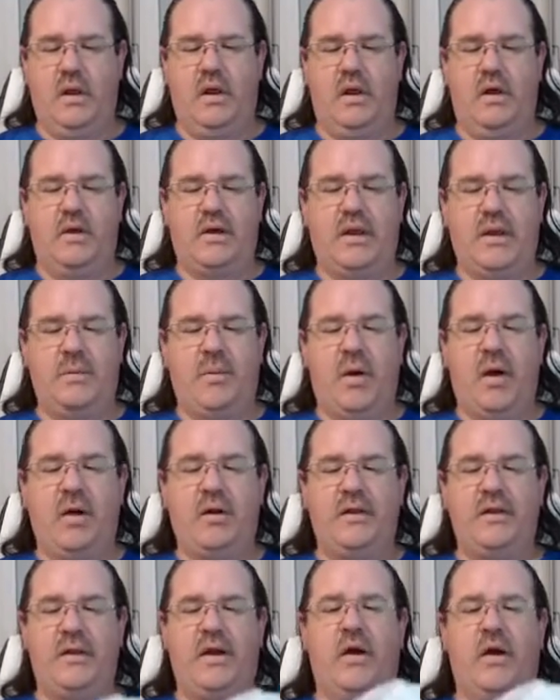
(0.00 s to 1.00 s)
Okay,
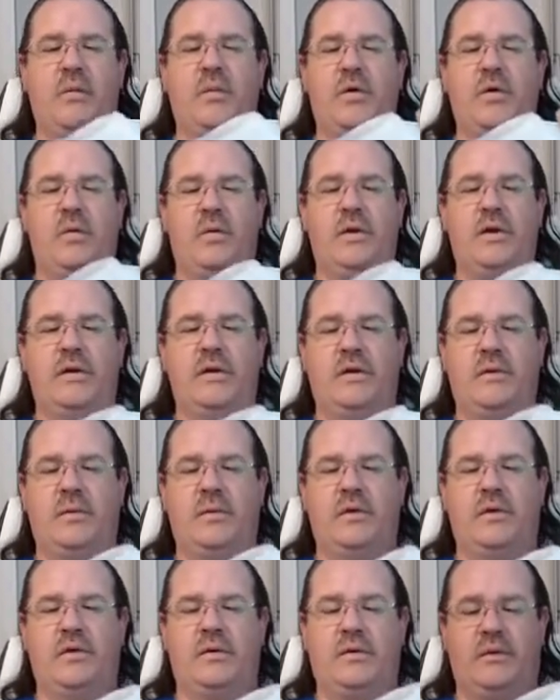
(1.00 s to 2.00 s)
part of the armor
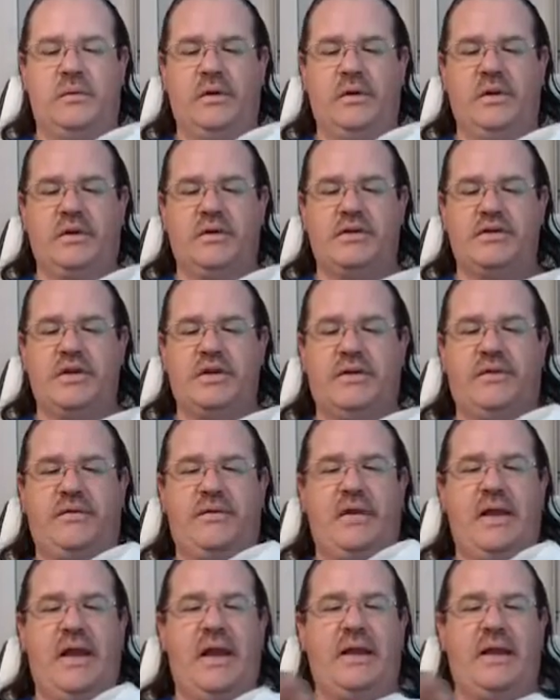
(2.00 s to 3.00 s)
will adjust
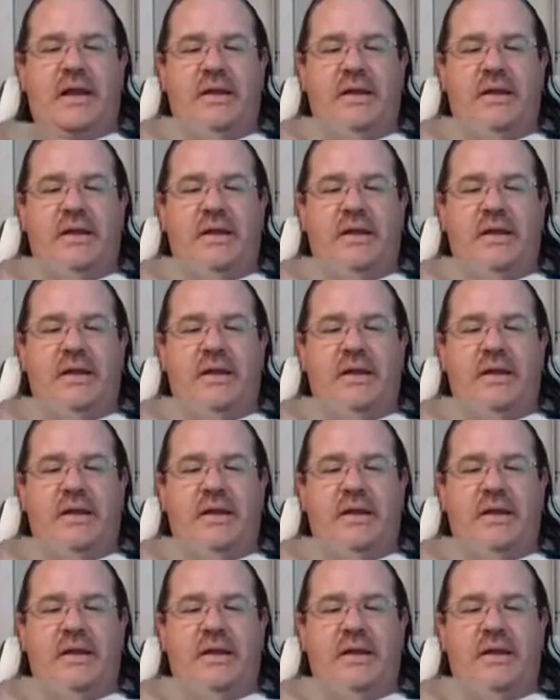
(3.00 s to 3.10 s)
for that.